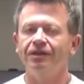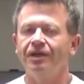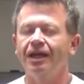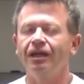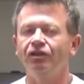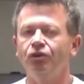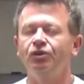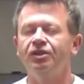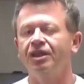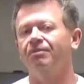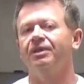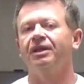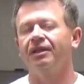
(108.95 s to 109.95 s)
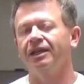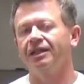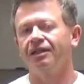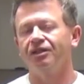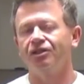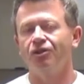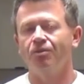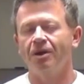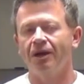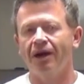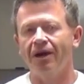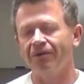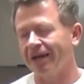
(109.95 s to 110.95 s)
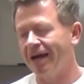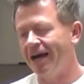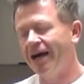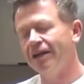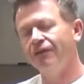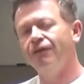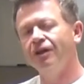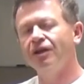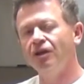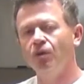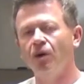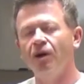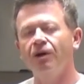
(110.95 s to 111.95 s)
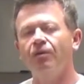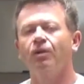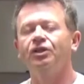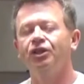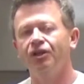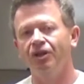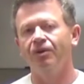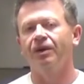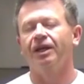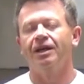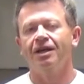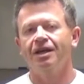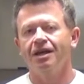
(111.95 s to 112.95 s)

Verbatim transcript: you can't do something like this, no matter how confident you are in what you're doing,